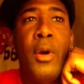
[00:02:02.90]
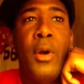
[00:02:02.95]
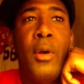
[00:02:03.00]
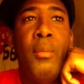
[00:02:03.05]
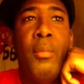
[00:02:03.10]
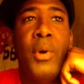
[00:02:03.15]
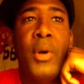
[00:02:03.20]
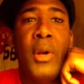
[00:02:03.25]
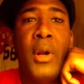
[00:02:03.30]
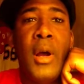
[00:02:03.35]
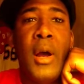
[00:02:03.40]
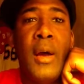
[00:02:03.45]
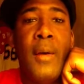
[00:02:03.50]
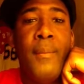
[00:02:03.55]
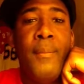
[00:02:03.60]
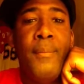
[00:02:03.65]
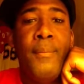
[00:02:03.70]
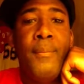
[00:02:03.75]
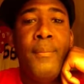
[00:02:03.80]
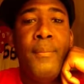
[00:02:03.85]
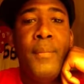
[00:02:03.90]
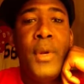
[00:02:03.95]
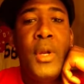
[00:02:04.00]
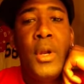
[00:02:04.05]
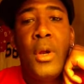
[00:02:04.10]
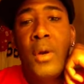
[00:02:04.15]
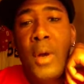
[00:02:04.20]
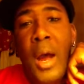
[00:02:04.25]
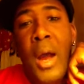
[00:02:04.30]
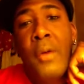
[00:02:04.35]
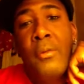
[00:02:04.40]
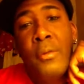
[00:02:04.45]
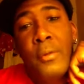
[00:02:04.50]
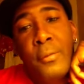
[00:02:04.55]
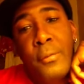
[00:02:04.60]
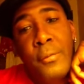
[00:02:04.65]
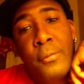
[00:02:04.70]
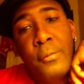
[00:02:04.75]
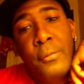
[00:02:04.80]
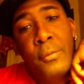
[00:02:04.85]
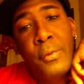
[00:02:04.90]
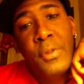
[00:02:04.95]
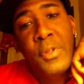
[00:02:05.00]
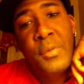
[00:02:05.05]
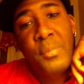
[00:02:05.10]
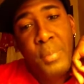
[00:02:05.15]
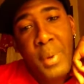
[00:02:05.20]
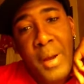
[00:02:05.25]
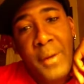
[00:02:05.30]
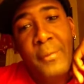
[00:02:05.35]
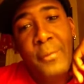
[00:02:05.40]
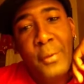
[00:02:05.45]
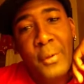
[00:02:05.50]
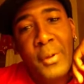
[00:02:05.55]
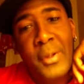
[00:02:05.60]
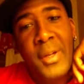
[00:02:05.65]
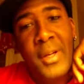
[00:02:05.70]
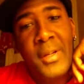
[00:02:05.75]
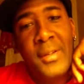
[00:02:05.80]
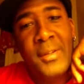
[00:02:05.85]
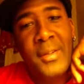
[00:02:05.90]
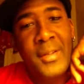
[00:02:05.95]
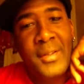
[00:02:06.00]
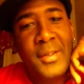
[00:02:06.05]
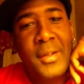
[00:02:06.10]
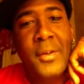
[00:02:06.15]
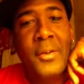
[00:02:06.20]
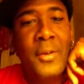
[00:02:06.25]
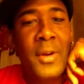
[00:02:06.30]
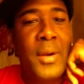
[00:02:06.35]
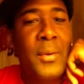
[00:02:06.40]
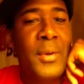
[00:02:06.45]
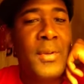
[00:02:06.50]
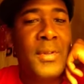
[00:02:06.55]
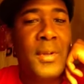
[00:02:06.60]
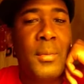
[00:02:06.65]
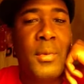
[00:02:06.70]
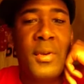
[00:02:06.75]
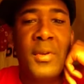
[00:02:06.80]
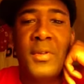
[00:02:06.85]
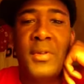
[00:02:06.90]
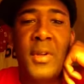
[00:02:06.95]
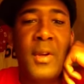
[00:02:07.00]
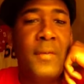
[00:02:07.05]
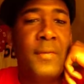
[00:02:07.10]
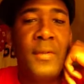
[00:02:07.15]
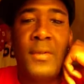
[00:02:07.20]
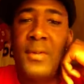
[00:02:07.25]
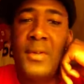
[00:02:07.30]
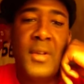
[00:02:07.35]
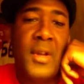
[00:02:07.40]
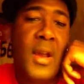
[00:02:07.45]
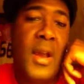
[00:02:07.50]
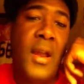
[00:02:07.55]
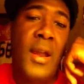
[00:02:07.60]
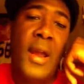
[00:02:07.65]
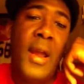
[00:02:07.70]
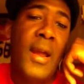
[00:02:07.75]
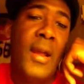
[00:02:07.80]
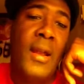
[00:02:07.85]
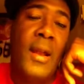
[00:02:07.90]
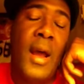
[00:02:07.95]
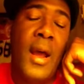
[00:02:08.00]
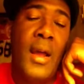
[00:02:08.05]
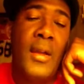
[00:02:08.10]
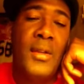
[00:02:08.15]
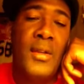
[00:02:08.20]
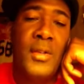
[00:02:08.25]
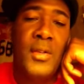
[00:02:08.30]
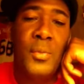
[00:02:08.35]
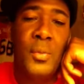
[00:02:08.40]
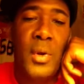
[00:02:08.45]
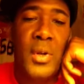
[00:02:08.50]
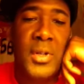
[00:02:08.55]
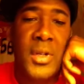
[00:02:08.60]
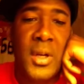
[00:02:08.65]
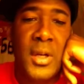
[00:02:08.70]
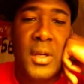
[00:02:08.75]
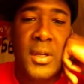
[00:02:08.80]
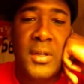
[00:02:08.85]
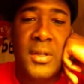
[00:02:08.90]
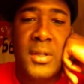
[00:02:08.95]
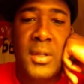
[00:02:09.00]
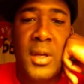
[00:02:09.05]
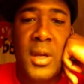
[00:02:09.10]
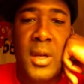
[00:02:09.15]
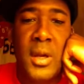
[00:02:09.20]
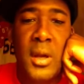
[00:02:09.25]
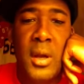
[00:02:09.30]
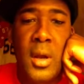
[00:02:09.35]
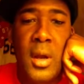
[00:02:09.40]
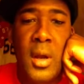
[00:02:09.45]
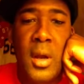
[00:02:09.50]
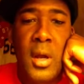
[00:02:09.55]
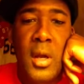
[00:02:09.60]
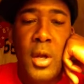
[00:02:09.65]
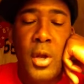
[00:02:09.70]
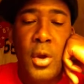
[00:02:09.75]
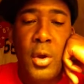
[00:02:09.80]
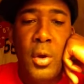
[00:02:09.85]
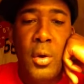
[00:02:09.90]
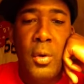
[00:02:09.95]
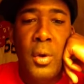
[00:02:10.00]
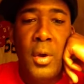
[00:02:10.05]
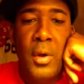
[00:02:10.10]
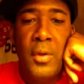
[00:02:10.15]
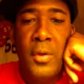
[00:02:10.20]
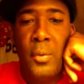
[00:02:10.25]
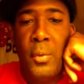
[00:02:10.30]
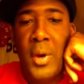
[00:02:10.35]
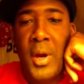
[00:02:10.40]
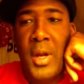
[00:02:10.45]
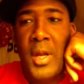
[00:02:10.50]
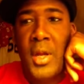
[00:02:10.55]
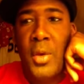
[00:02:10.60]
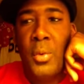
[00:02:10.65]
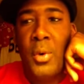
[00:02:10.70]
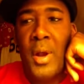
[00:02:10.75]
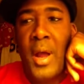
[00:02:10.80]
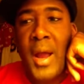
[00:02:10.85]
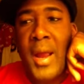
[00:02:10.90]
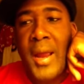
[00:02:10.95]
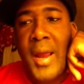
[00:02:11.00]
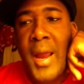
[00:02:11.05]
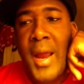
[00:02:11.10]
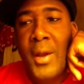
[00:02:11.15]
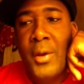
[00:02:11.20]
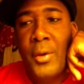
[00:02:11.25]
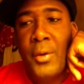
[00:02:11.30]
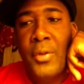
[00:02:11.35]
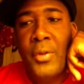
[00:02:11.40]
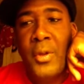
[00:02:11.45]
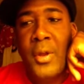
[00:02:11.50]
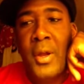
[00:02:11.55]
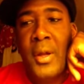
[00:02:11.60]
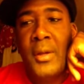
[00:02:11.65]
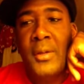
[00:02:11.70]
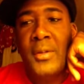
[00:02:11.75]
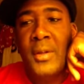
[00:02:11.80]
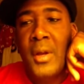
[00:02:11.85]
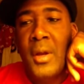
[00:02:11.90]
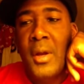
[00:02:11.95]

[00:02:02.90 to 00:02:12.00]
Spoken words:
but, I respectfully disagree with some of the stuff you say, and I just wish I could see, the way you and I handle things,